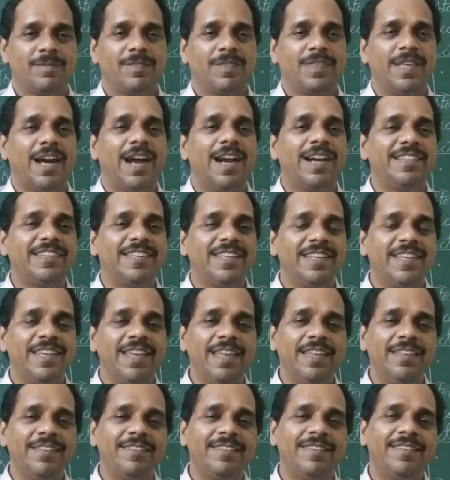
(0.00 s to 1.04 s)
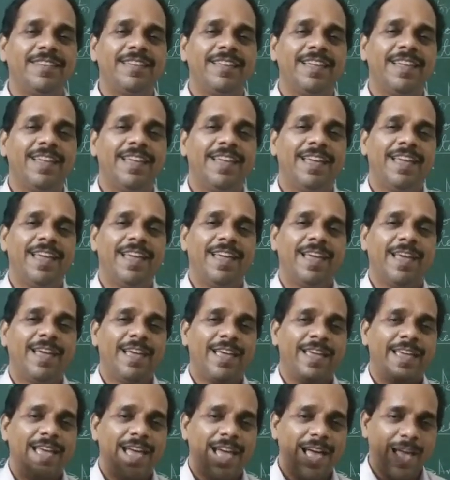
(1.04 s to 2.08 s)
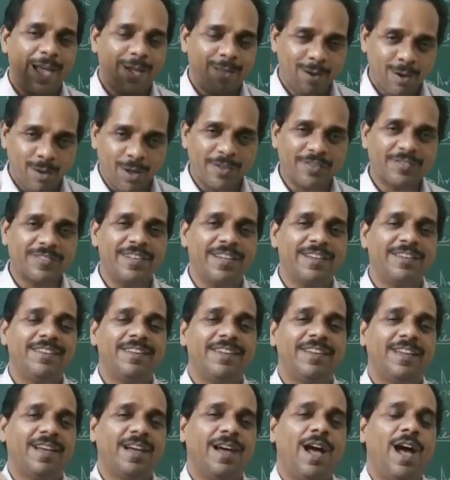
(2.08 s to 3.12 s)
Third thing is, I have lost it,